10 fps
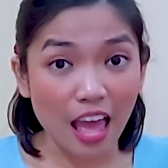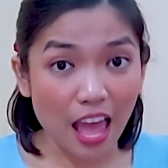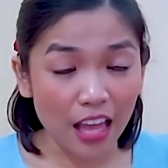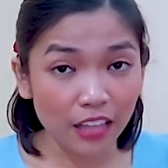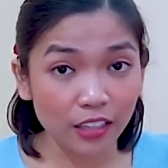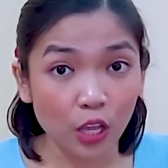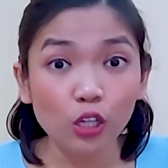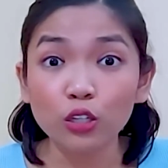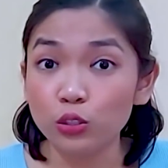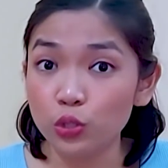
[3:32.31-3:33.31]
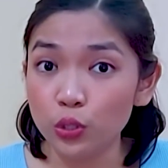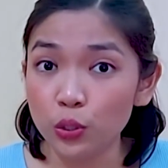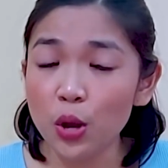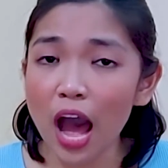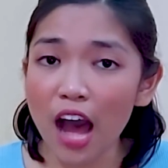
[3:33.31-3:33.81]
And do
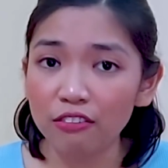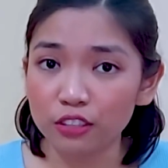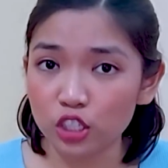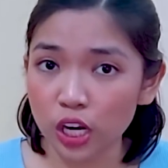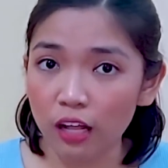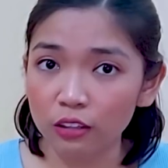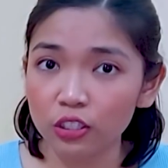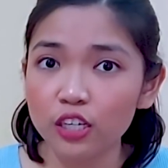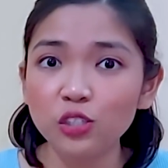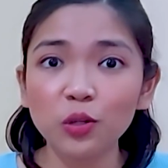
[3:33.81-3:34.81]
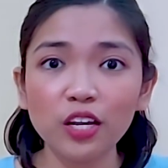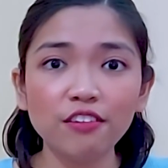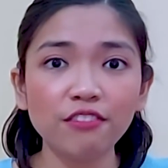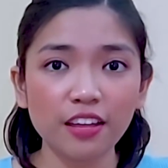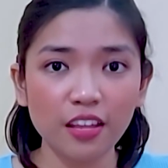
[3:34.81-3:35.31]
you have a shelter to
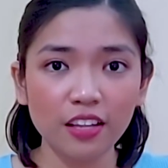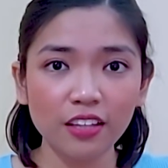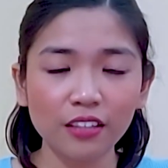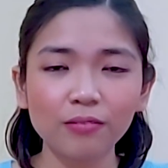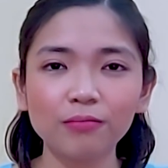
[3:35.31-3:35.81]
live in?